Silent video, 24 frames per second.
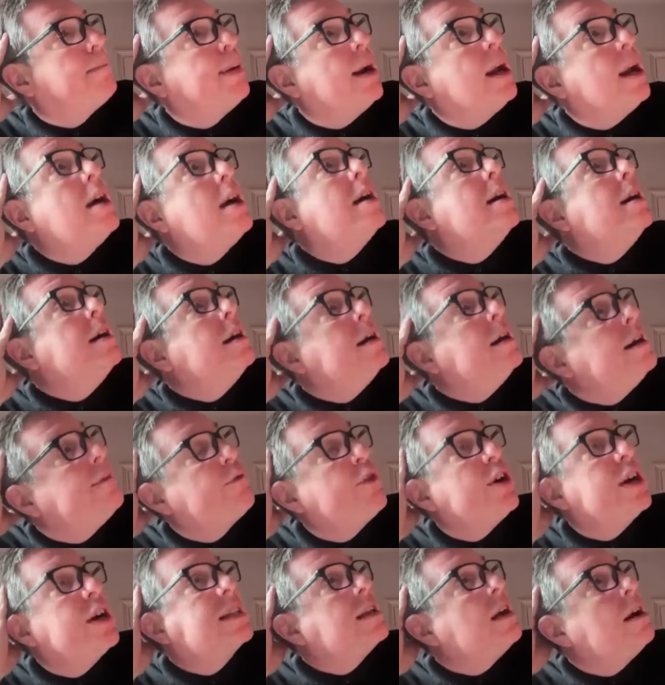Blur,
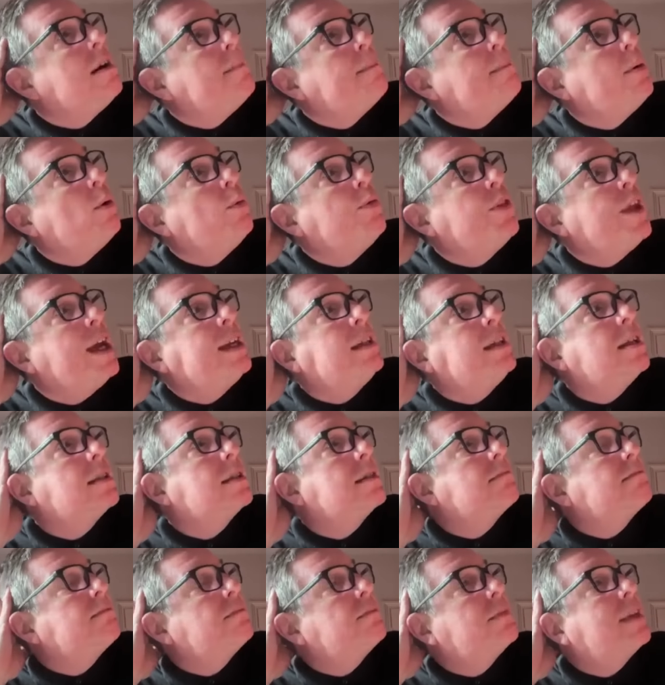for example,
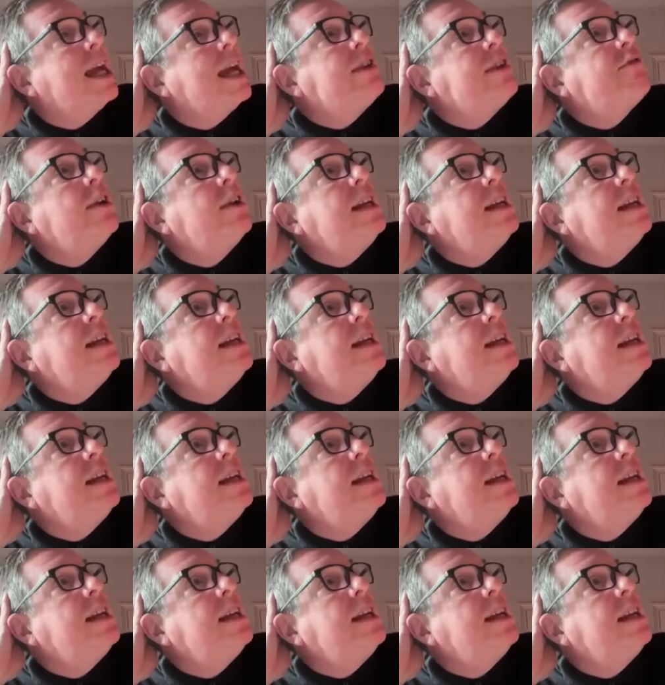they'd